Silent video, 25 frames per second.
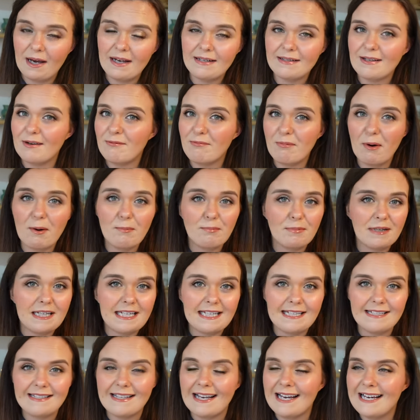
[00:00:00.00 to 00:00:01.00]
as I've
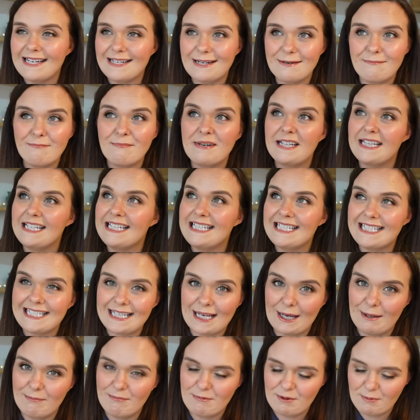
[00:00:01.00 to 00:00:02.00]
probably said a million
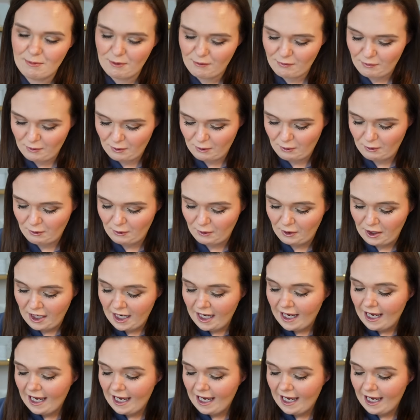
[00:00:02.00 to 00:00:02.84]
times before,